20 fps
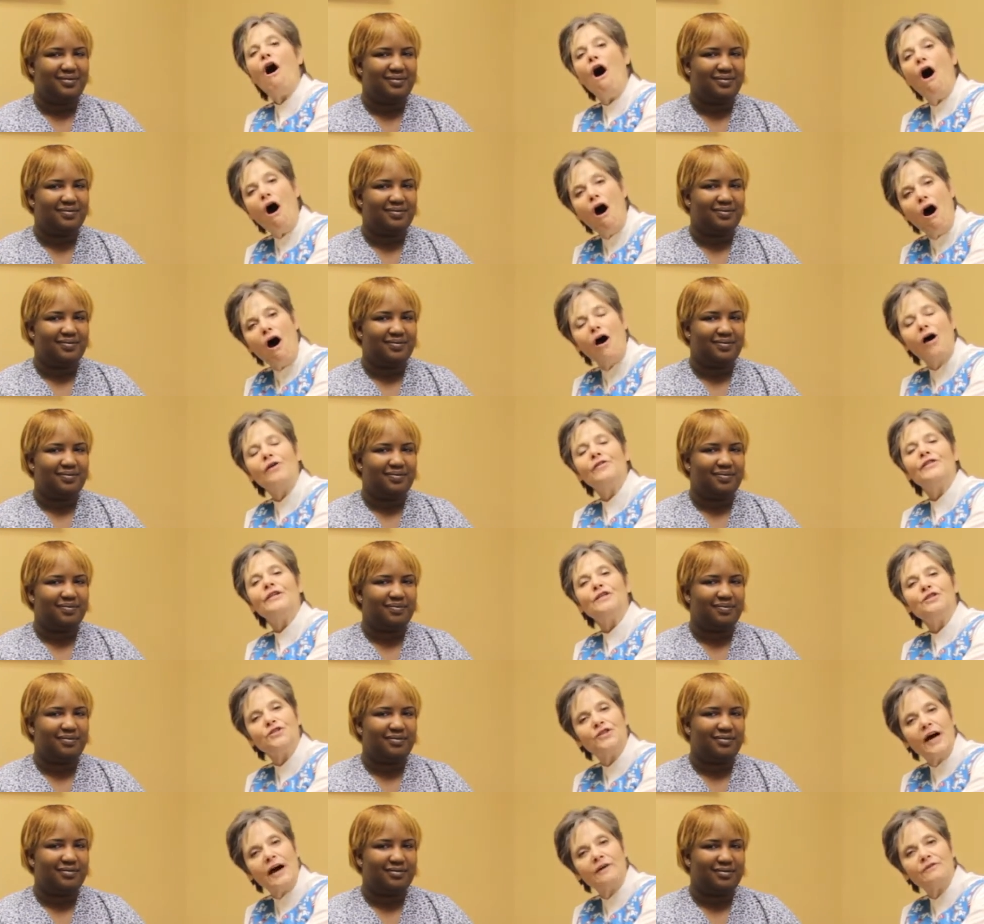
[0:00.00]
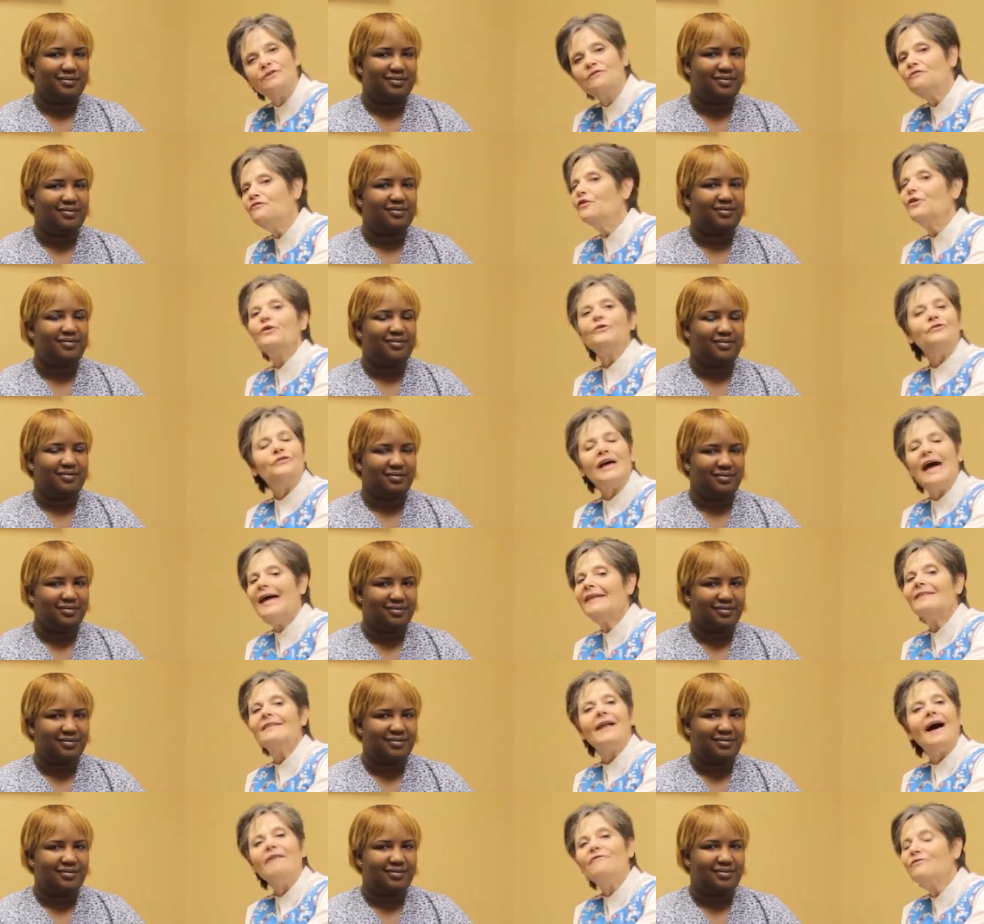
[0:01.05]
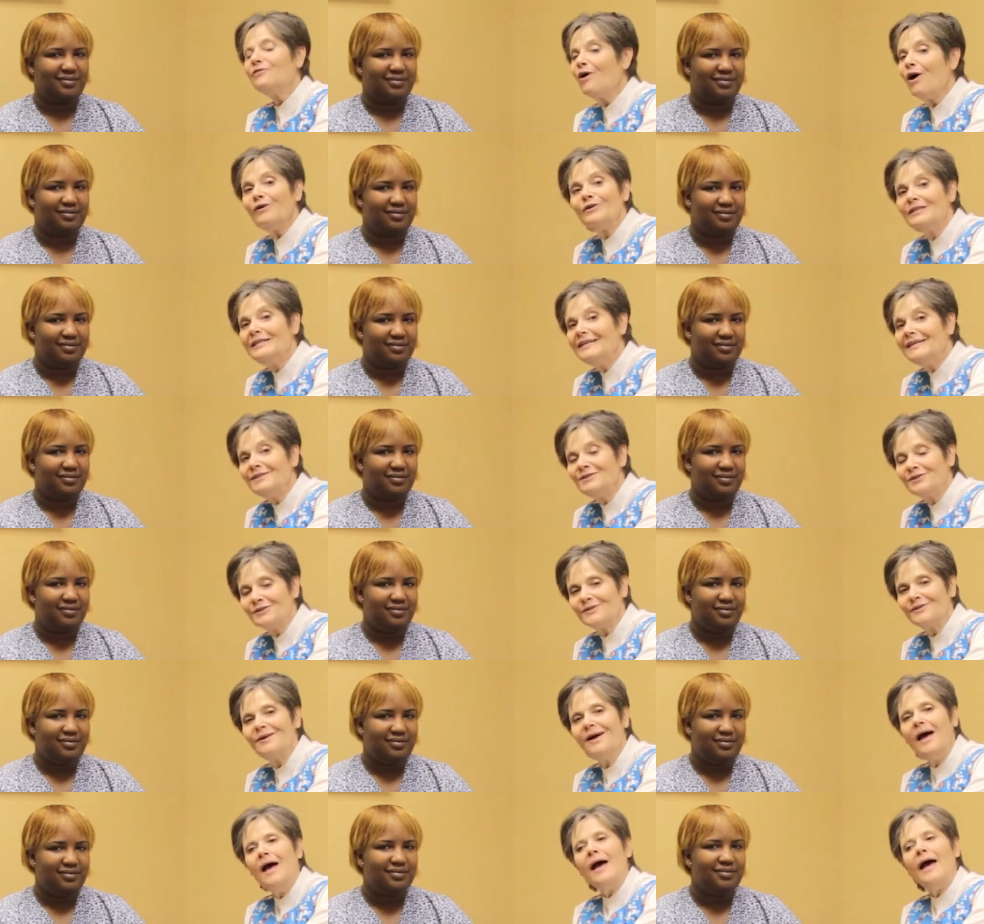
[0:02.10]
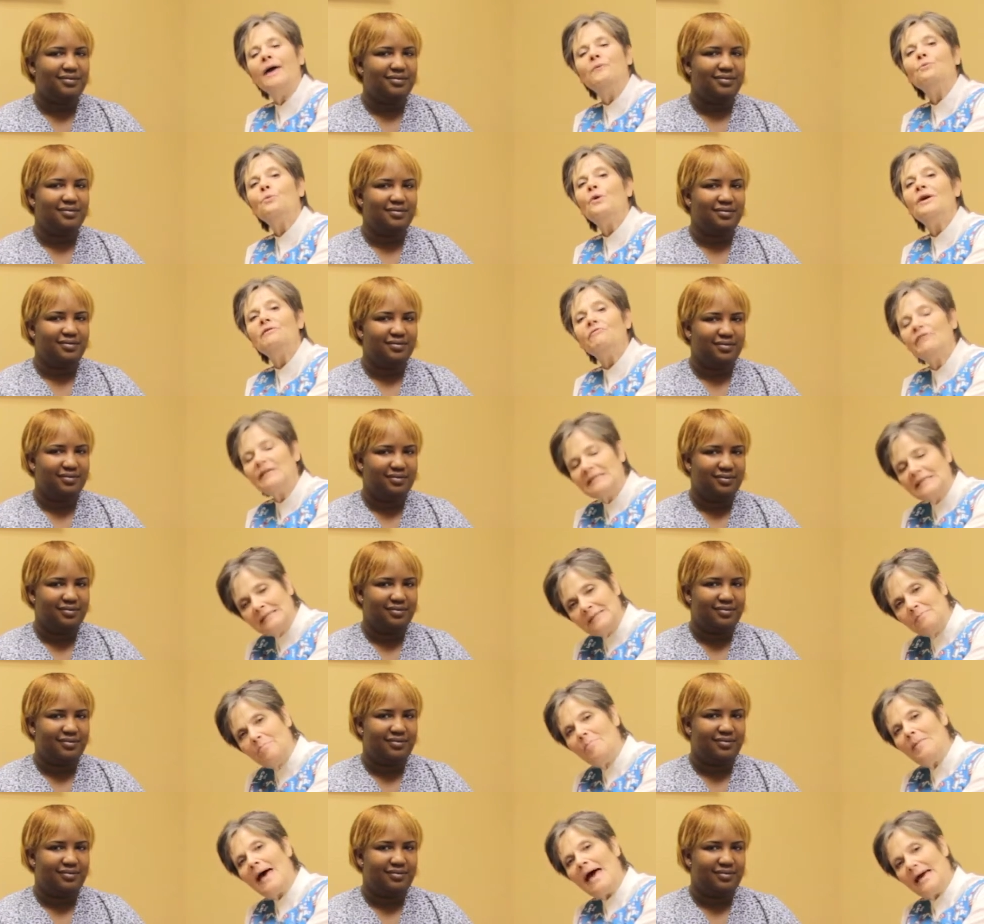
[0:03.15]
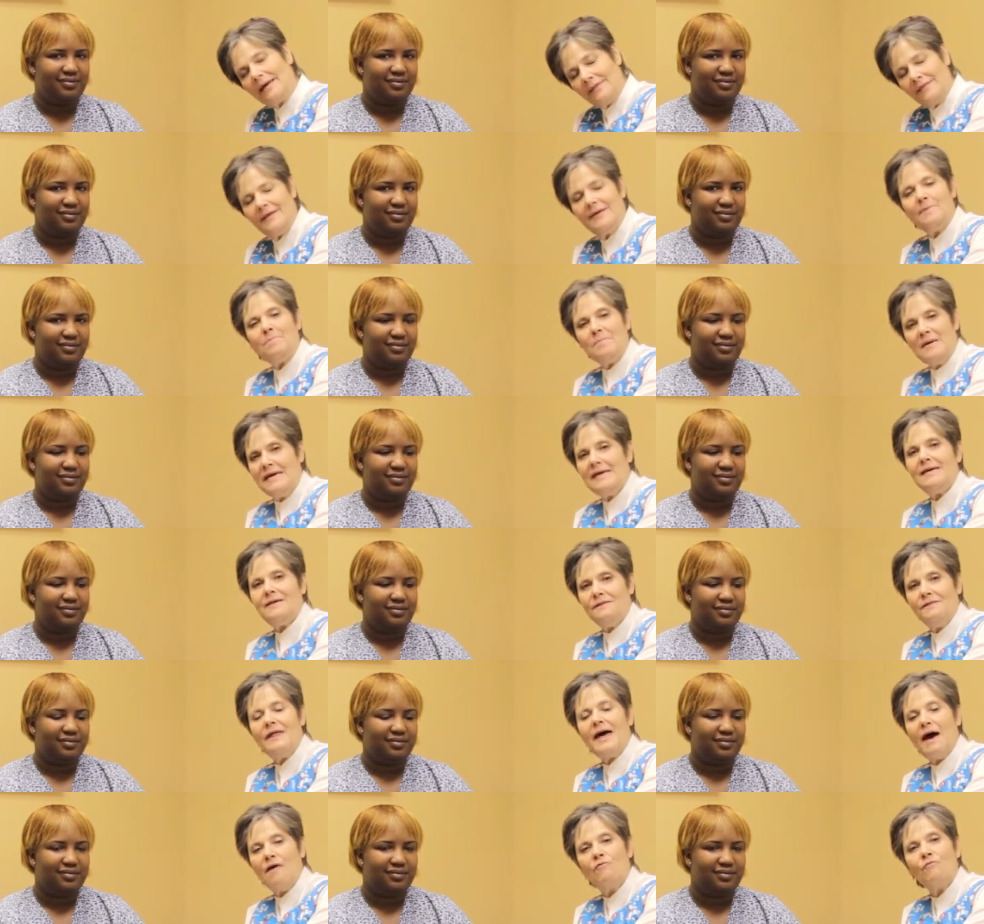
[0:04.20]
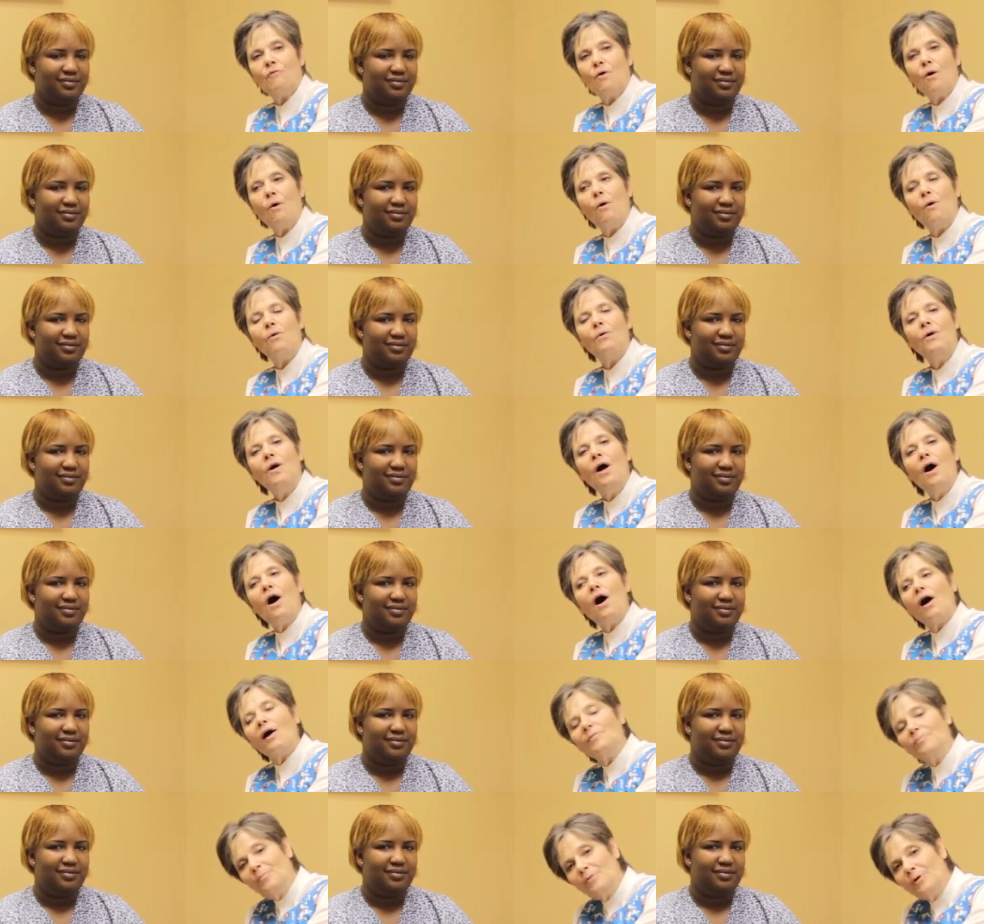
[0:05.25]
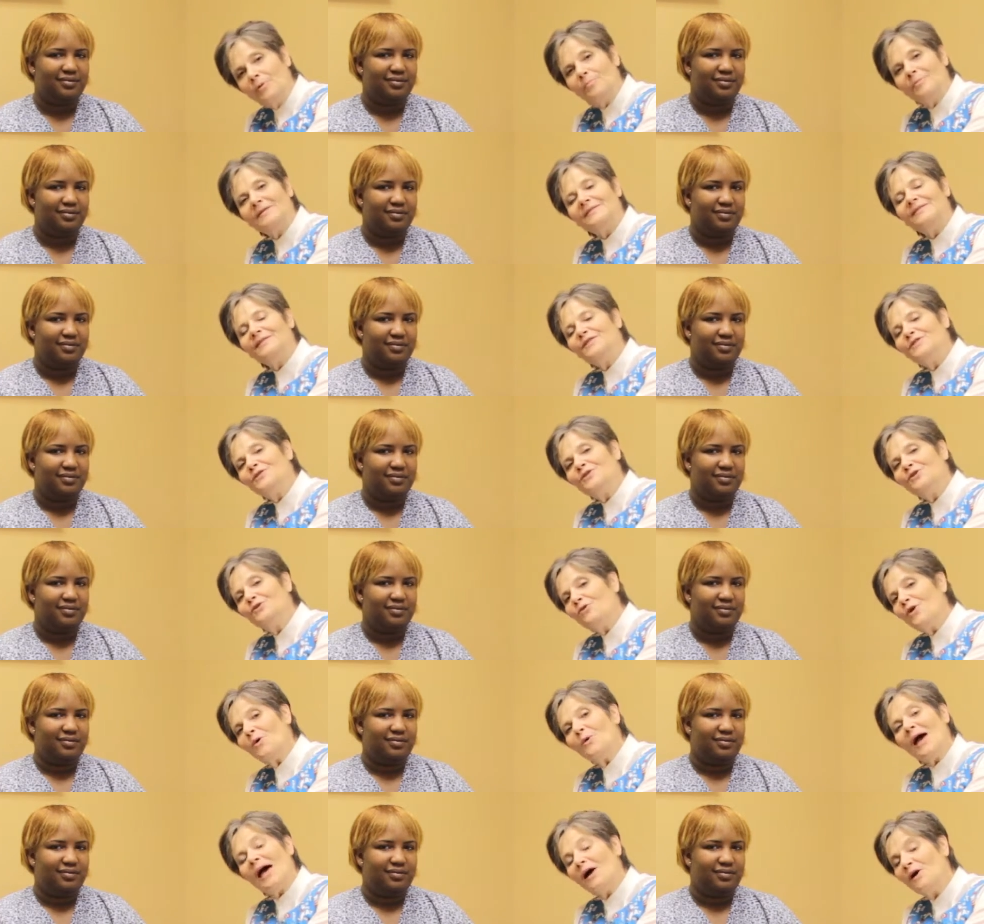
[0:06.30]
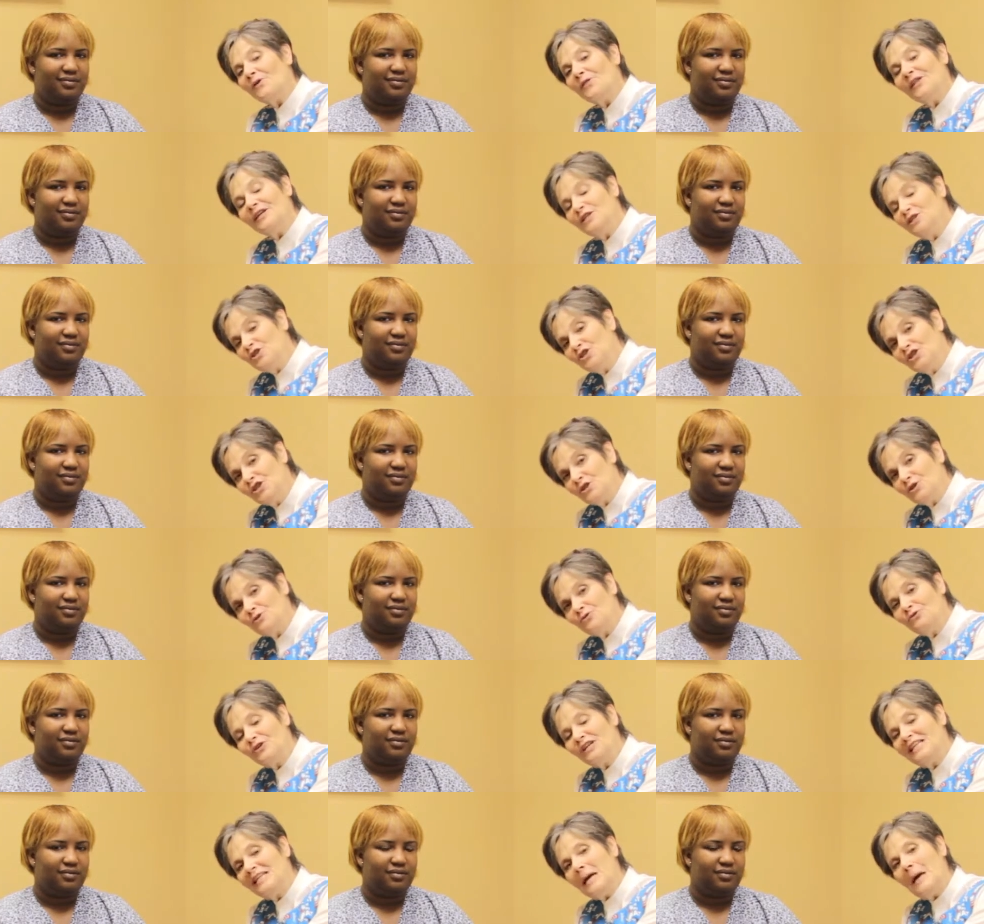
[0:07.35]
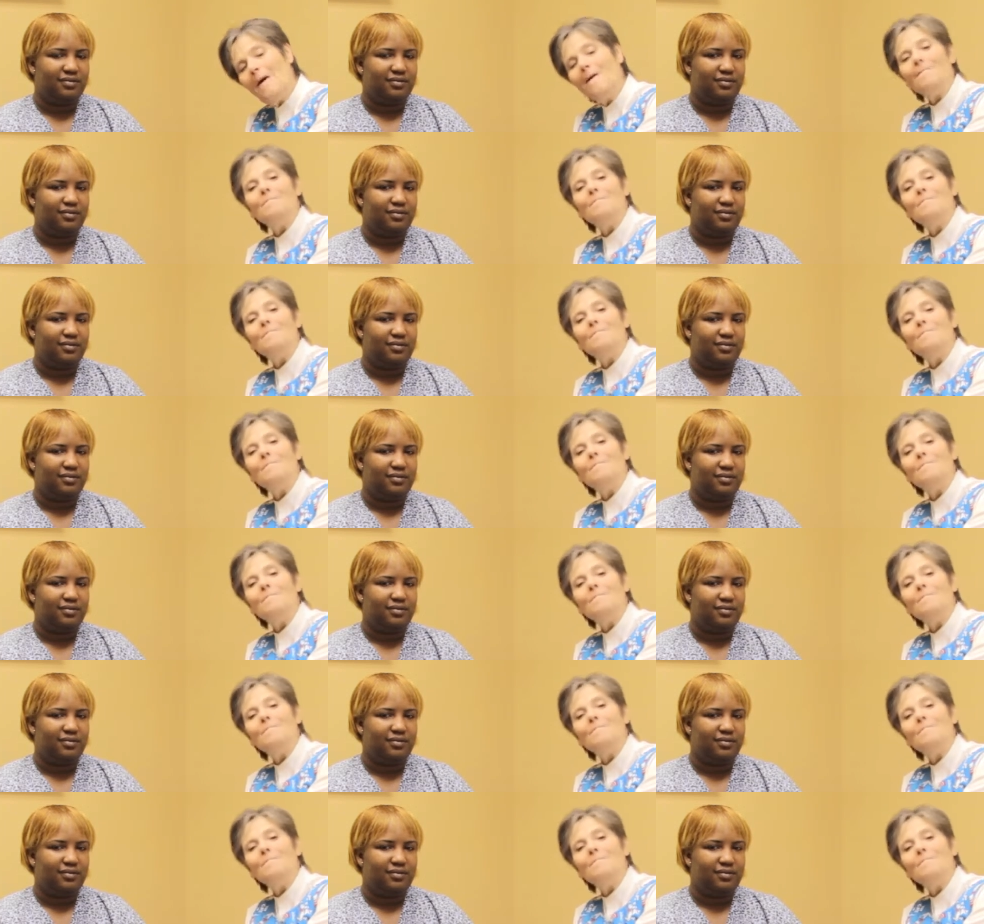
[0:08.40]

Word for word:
Speaker 1: are the child's first and lifelong teacher, and we respect them in that role. Our purpose is to grow healthy children,